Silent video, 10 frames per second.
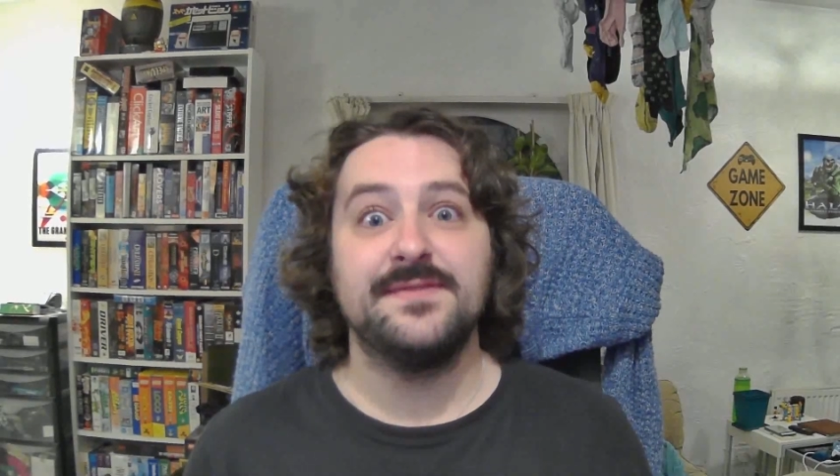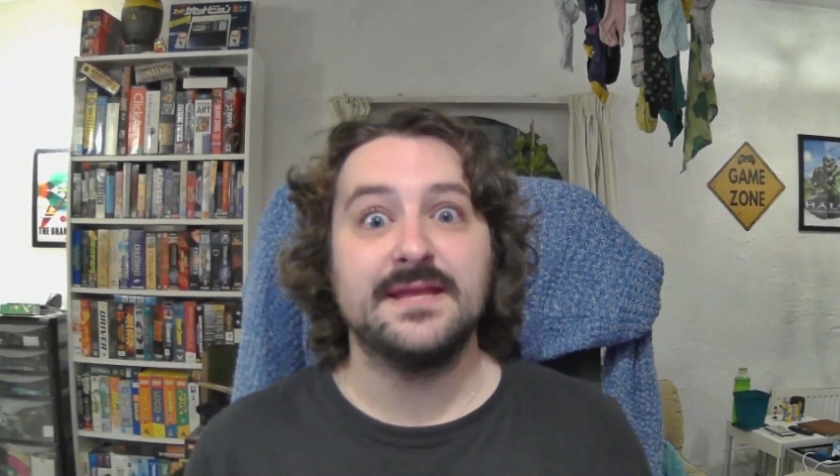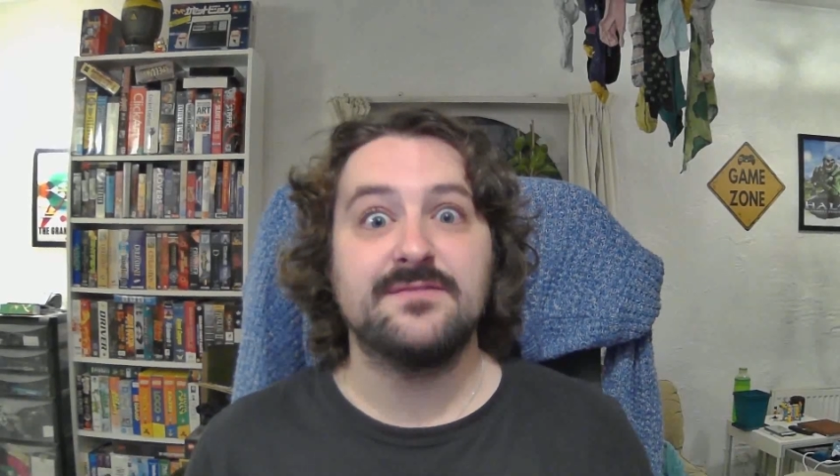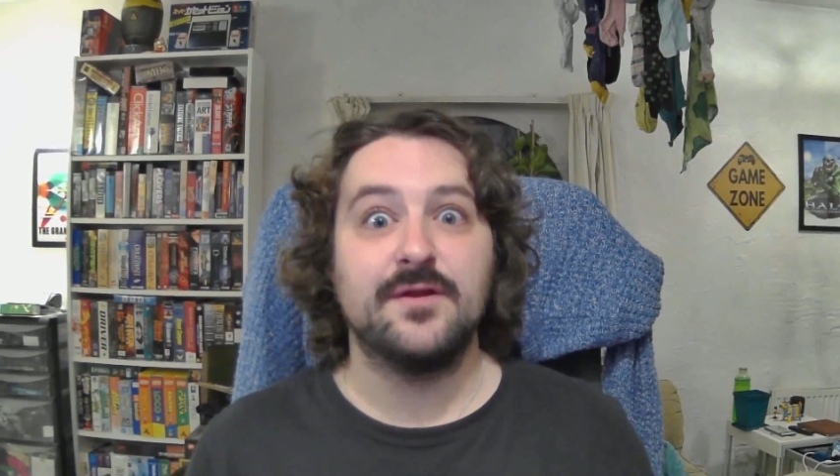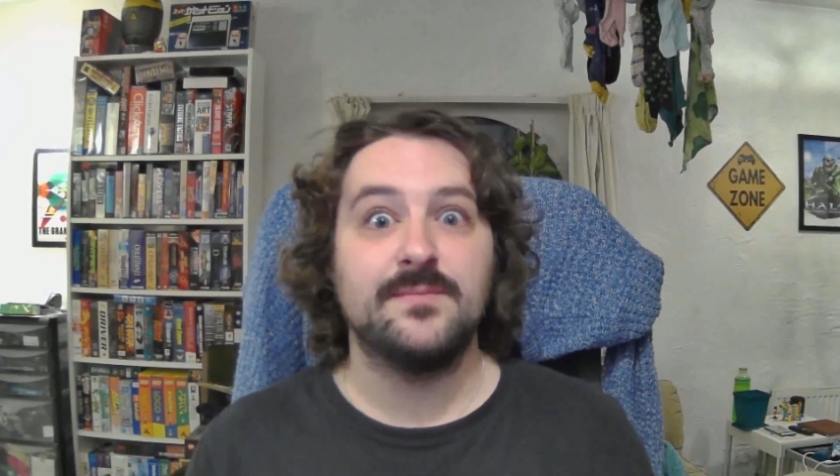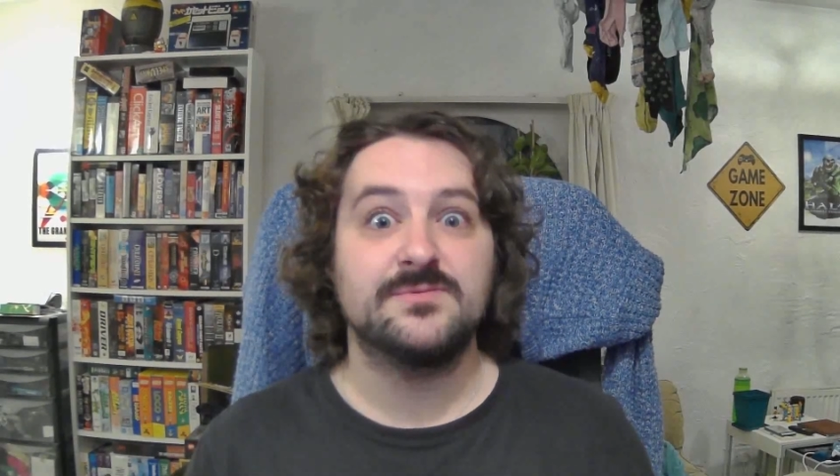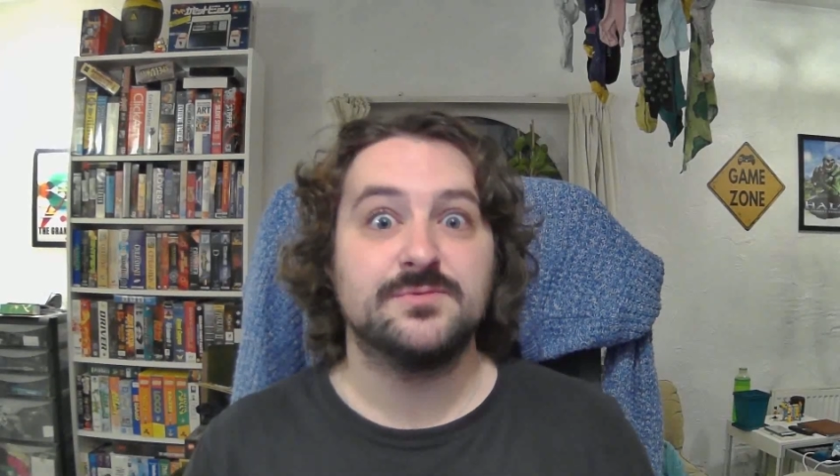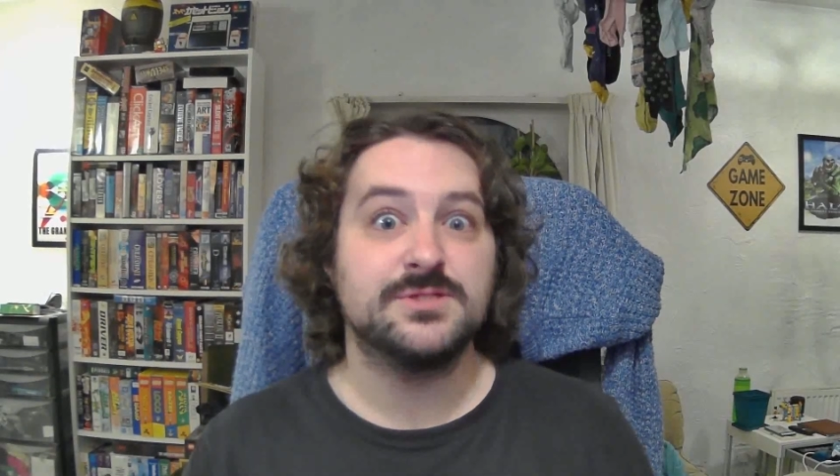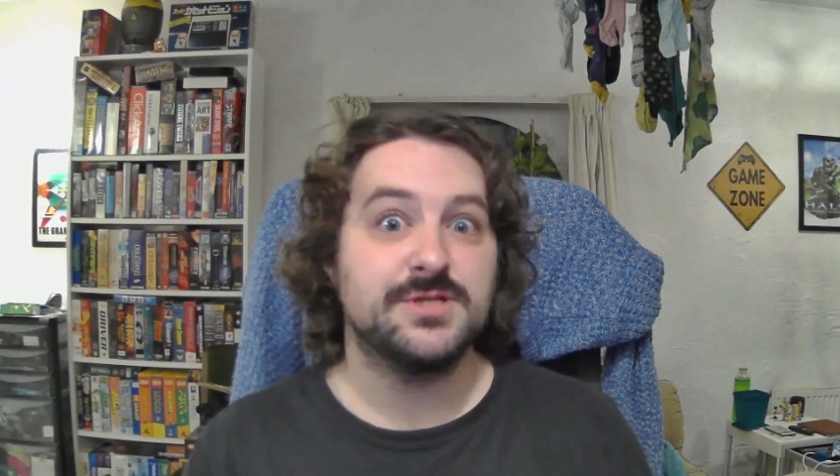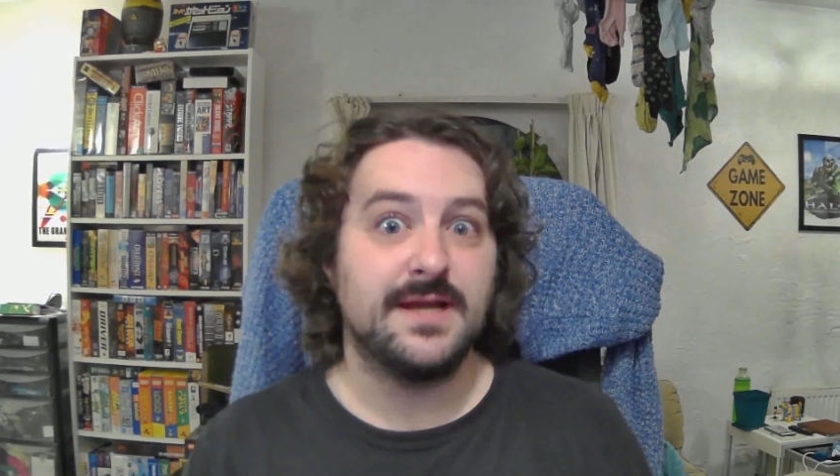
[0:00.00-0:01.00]
Thank you very much for
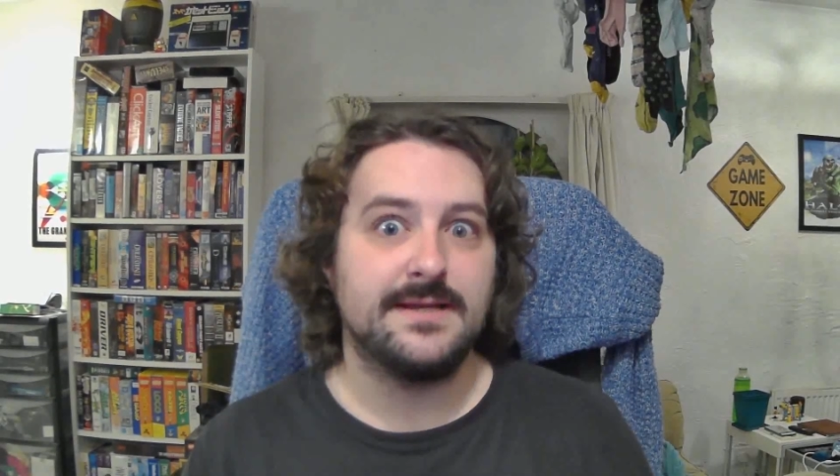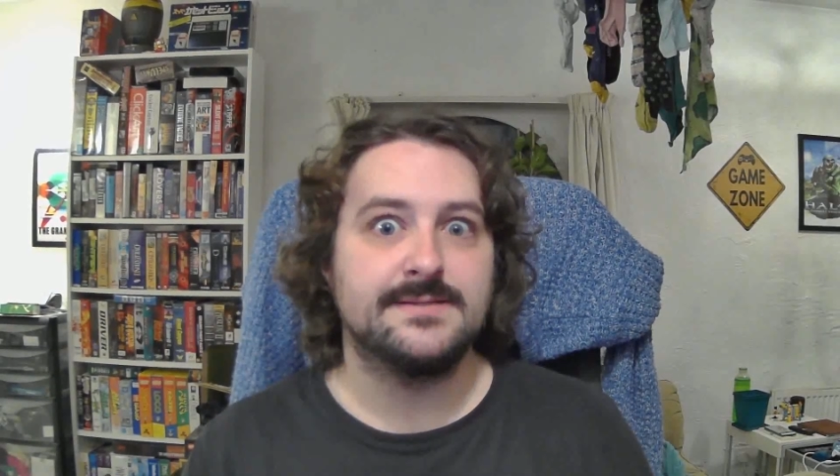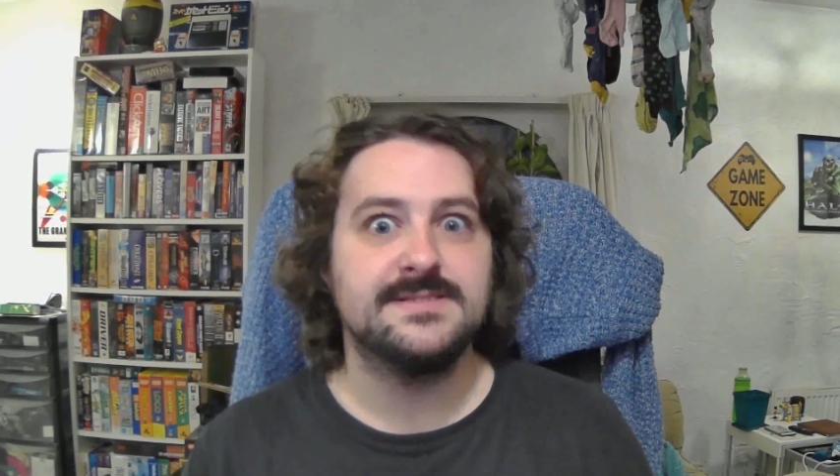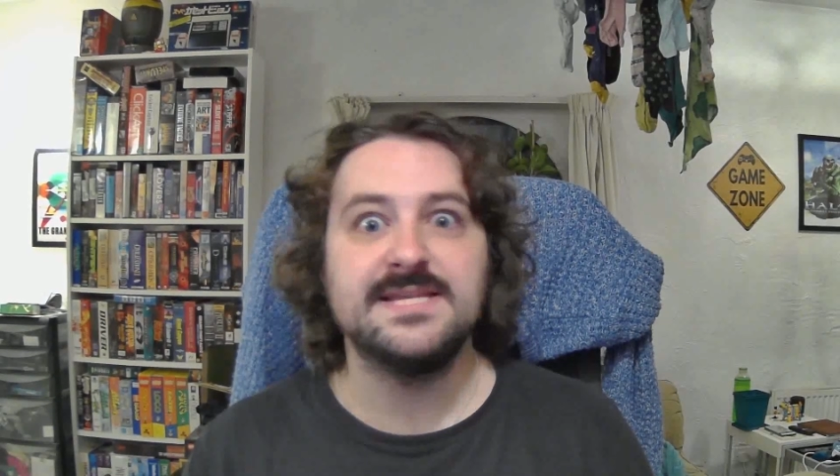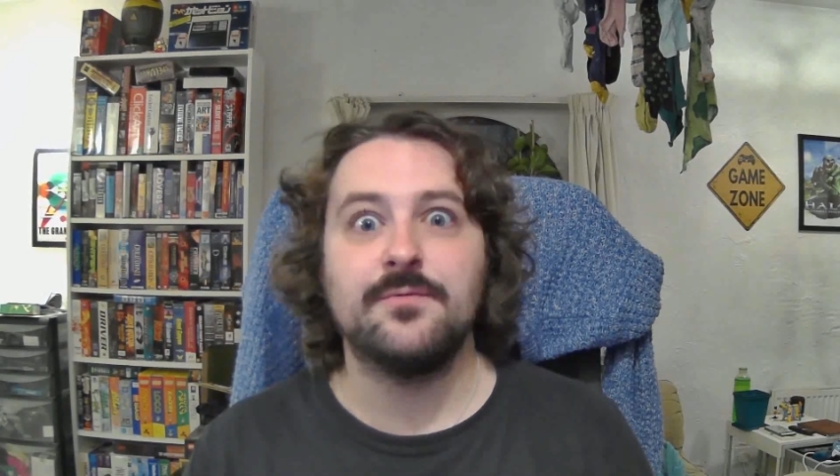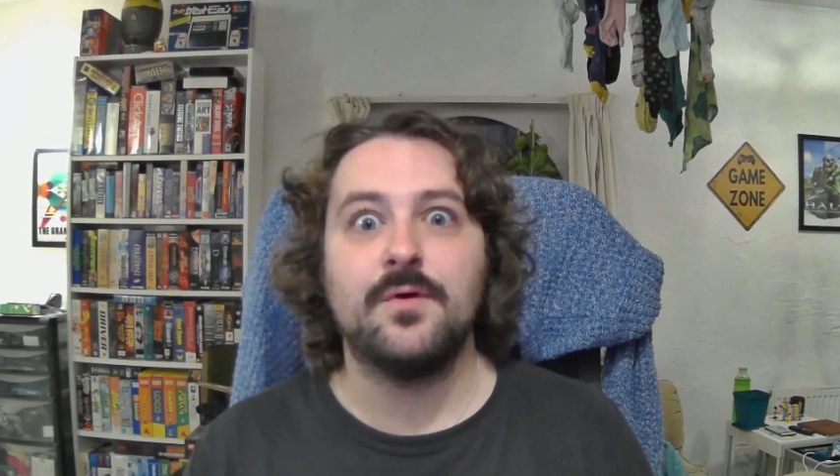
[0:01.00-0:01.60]
watching, and I'll see you